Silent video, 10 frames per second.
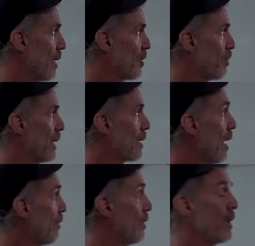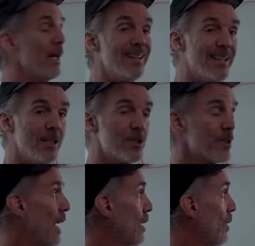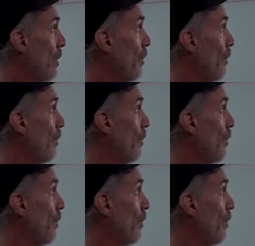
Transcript: must be covered in each cycle.